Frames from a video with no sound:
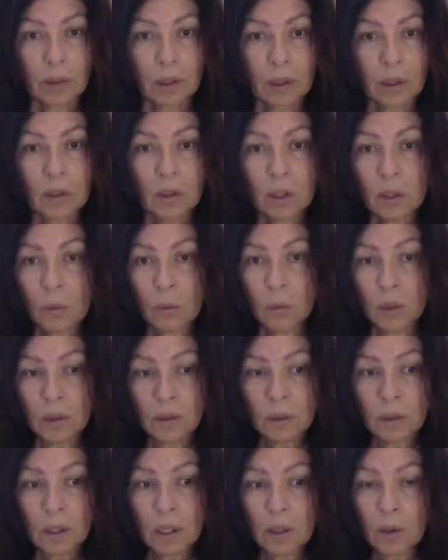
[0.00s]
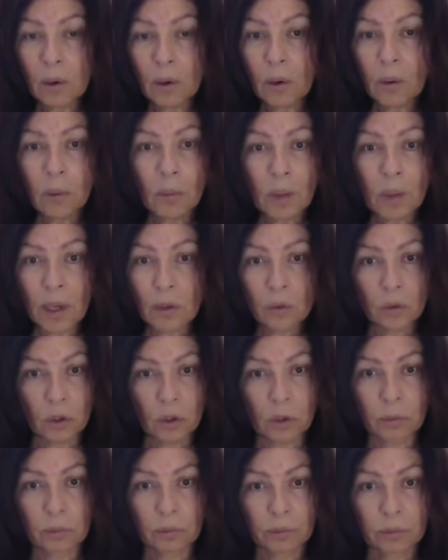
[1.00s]
and to the ones that are around
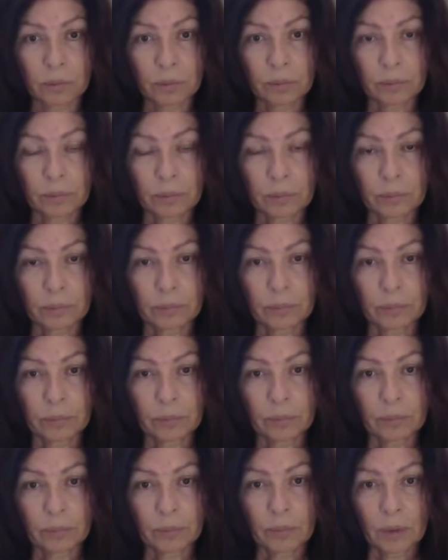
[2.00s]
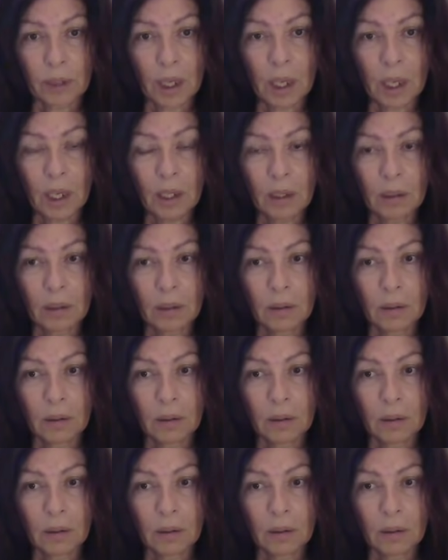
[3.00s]
you, okay?